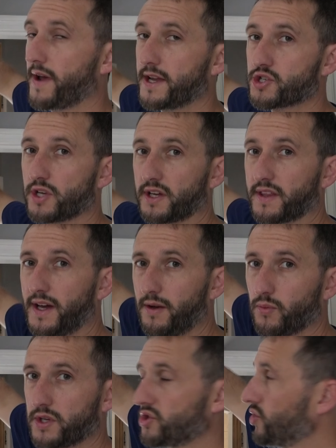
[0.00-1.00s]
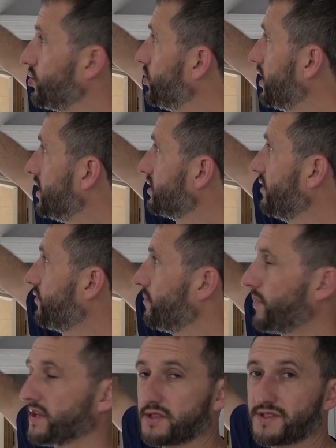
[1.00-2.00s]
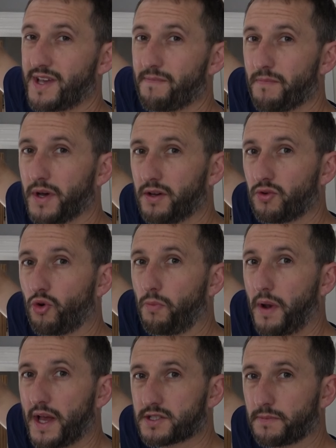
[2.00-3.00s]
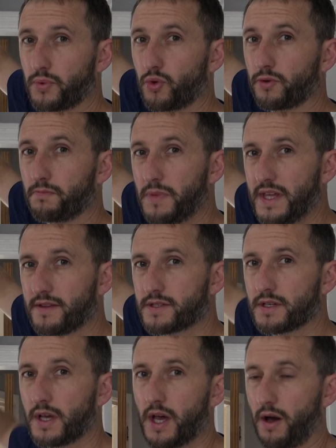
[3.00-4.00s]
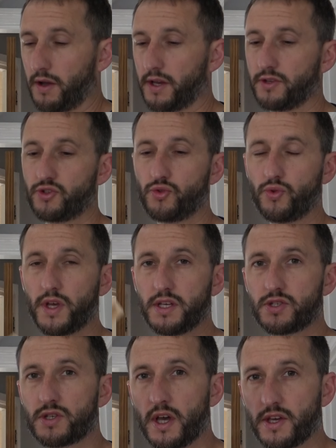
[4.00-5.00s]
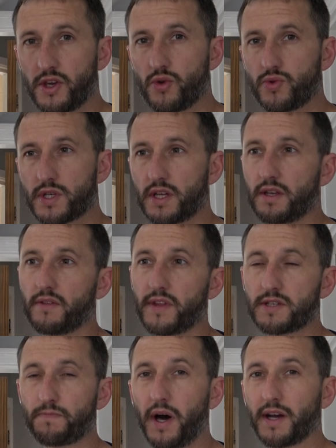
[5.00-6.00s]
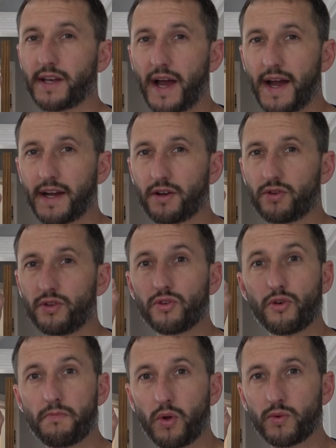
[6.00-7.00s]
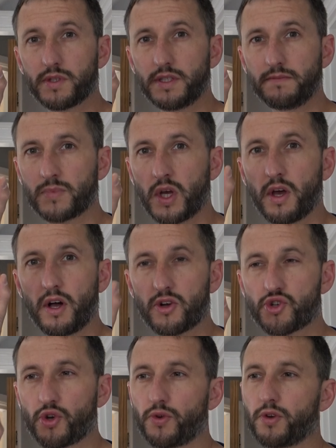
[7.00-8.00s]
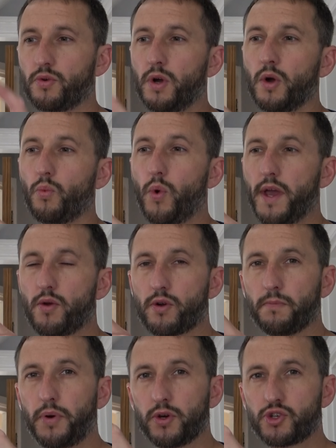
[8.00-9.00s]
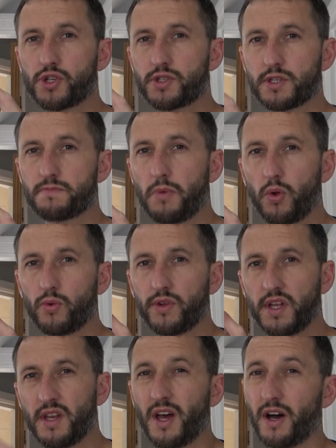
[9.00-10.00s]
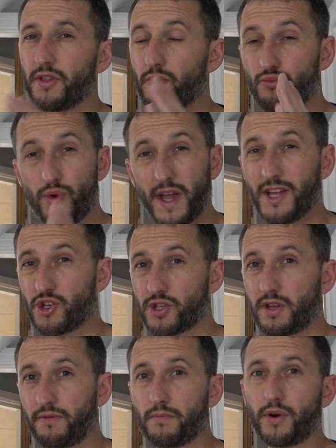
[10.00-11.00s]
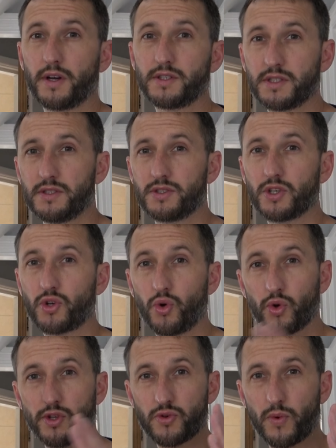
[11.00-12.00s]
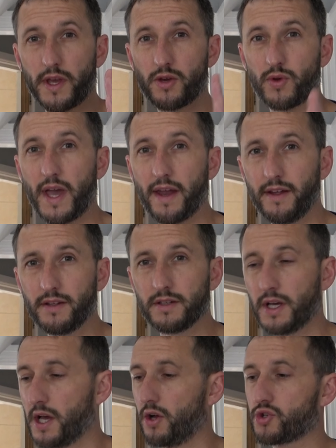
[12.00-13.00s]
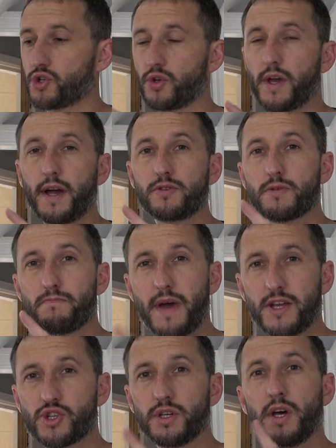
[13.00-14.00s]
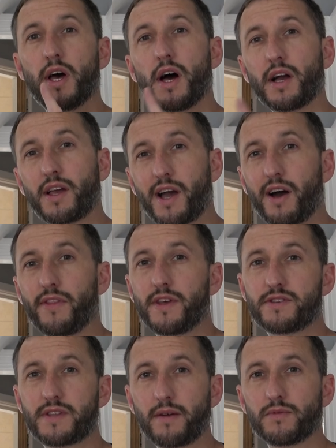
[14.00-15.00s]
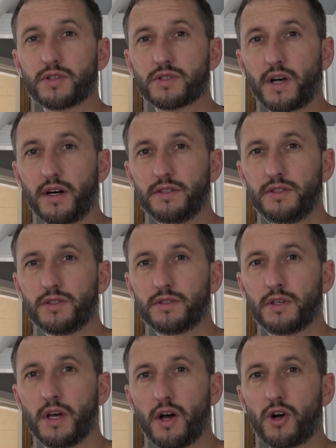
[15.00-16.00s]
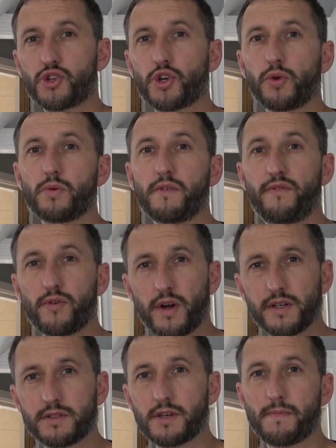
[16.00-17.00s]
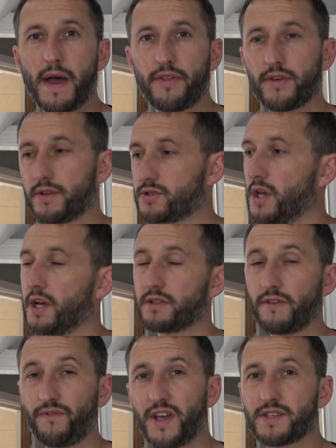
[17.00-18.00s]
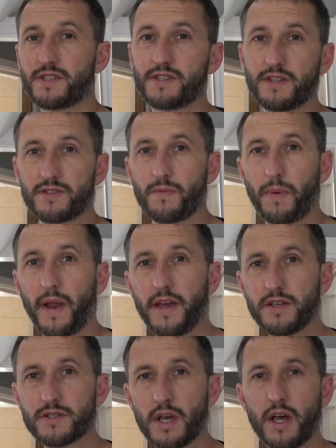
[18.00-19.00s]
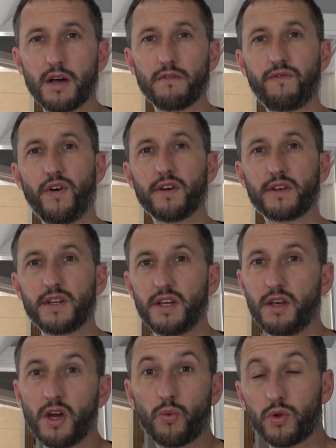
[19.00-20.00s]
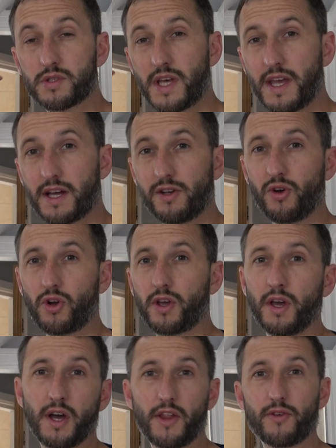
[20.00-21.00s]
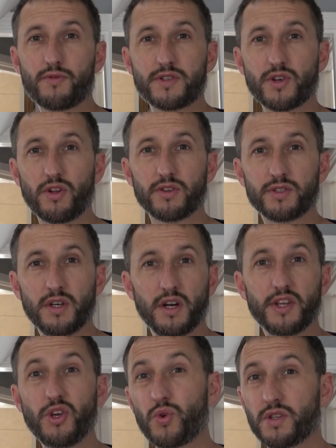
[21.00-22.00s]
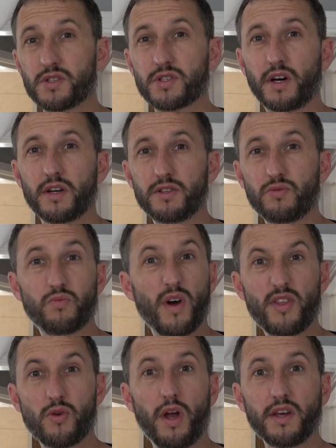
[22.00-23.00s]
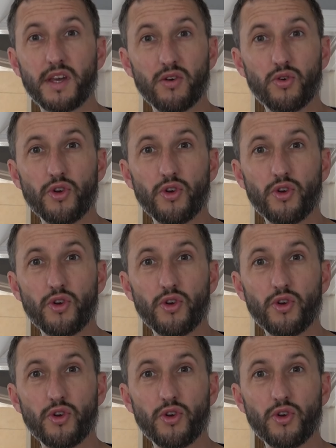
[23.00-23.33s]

edge like that where two different bits of timber or plasterboard meet. I'm going to do this using this pine angle or moulding. I'll show you where you can purchase this moulding and the range of different prices according to where you get it. I'll show you how to measure and cut this down to size. I'll show you a variety of methods to fix this into place. And finally, we'll take a look at the result and you can decide whether you like it or